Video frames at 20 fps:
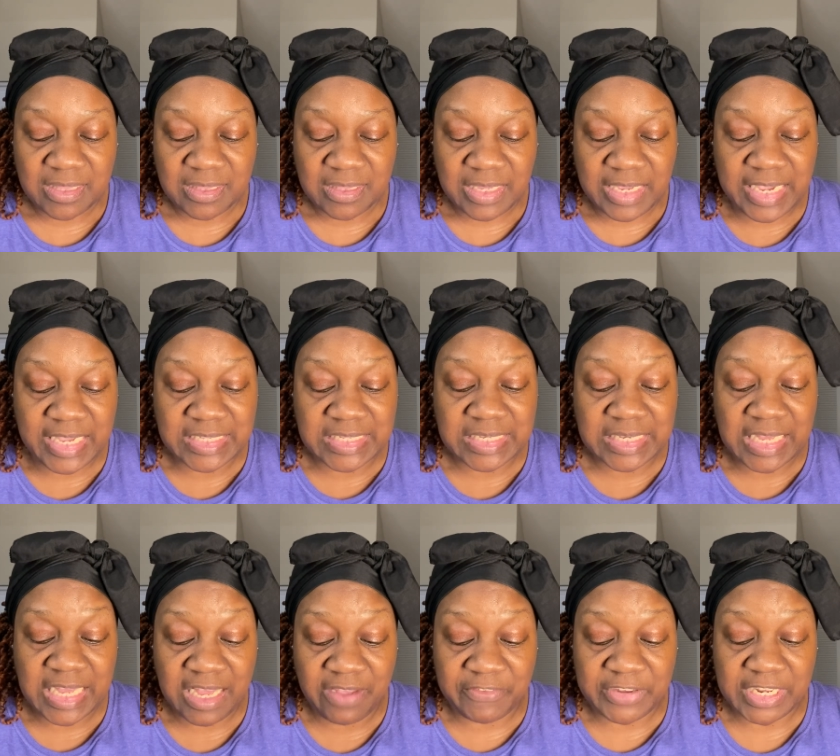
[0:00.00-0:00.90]
his
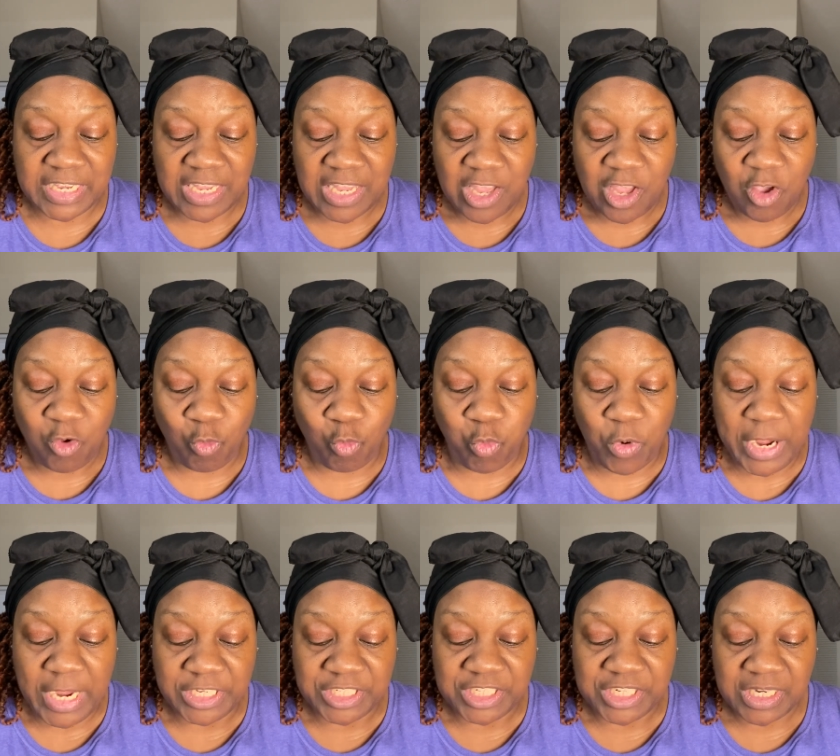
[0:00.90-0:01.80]
covenant,
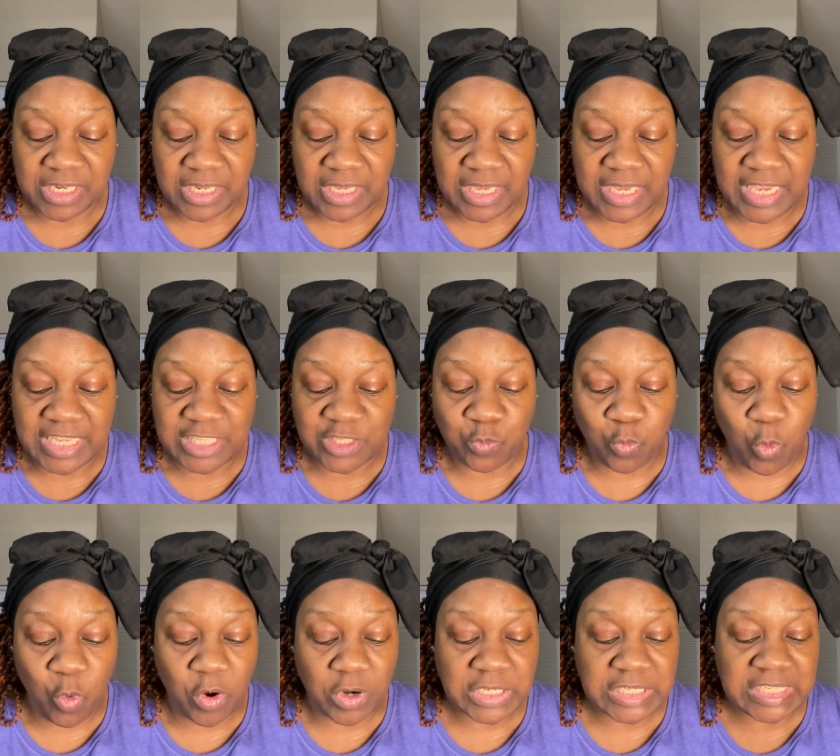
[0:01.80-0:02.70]
which he
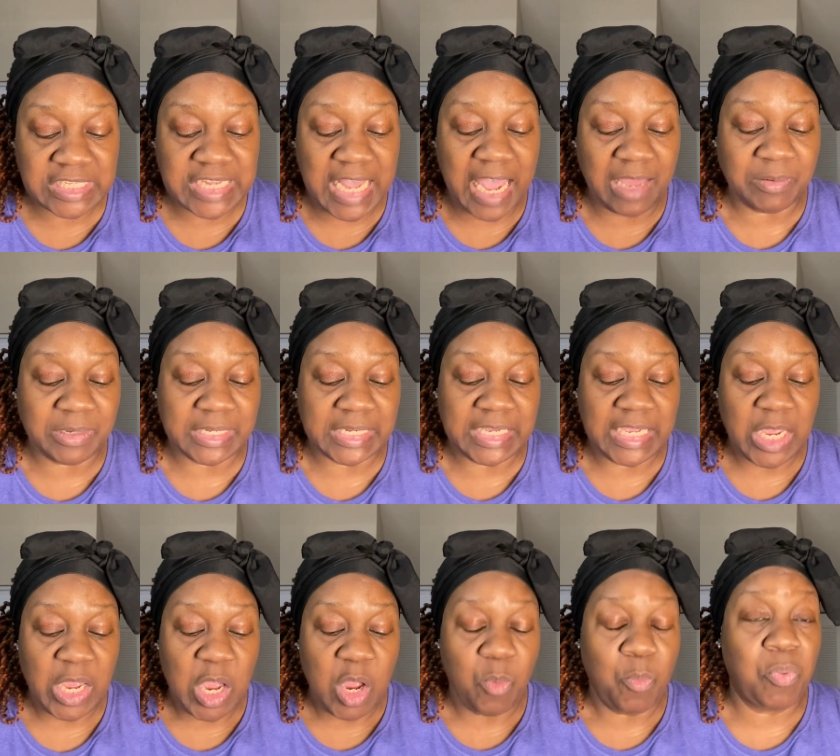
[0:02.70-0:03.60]
swore solemnly,
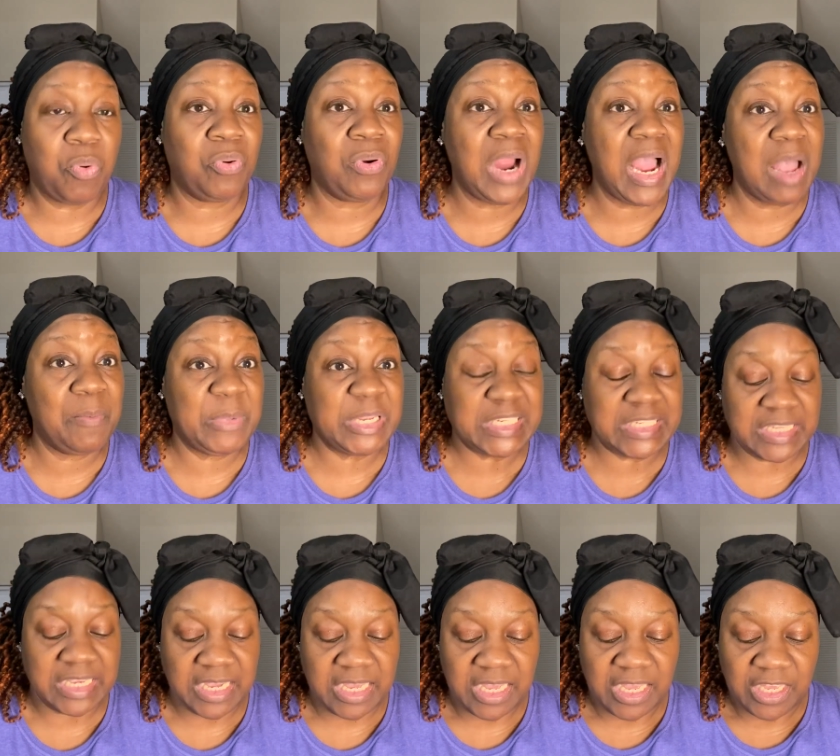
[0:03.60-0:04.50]

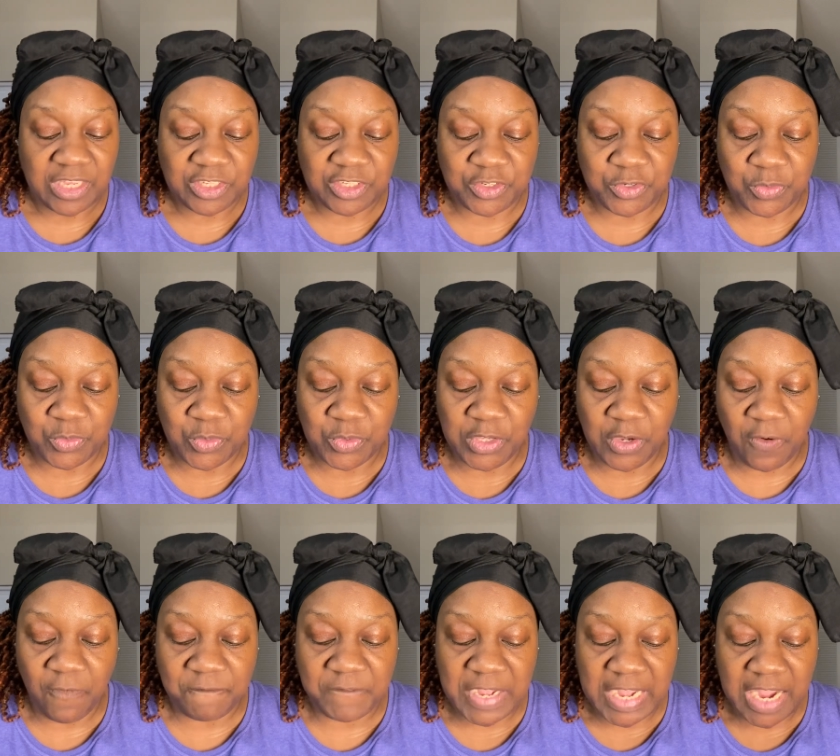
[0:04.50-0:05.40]
promised to
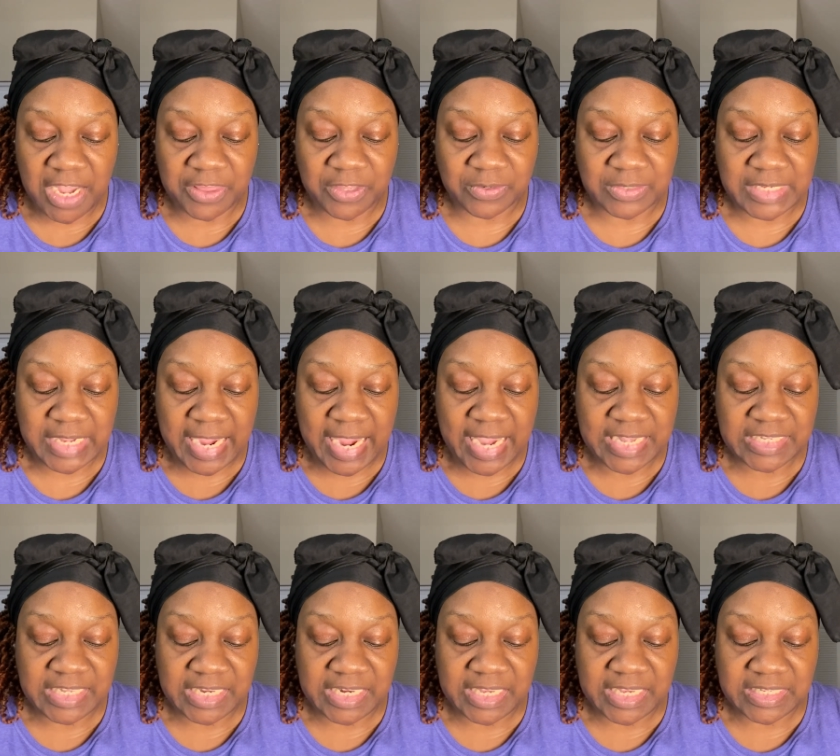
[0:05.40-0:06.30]
your fathers
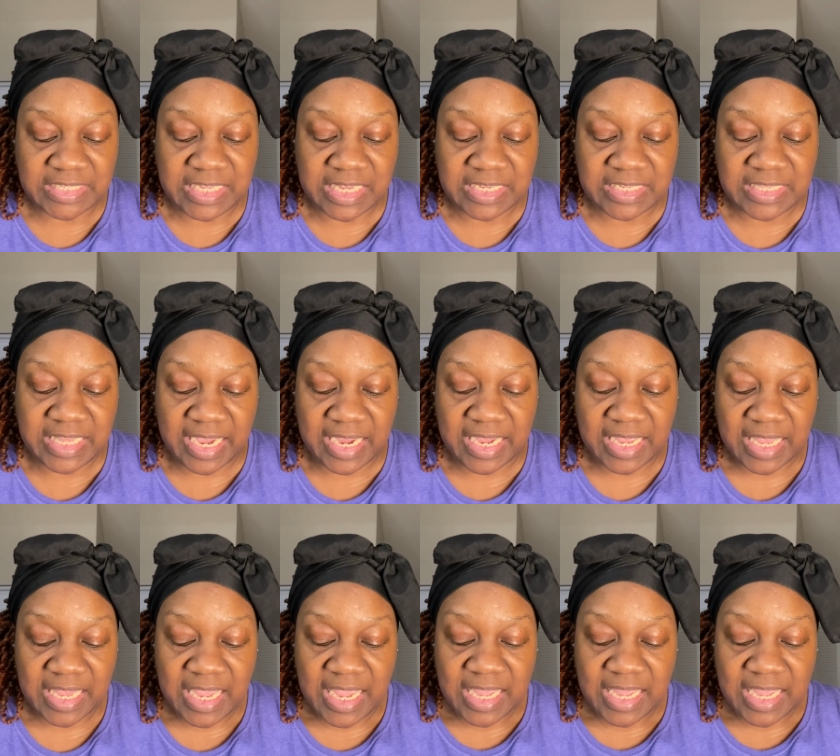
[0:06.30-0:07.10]
as it is this day.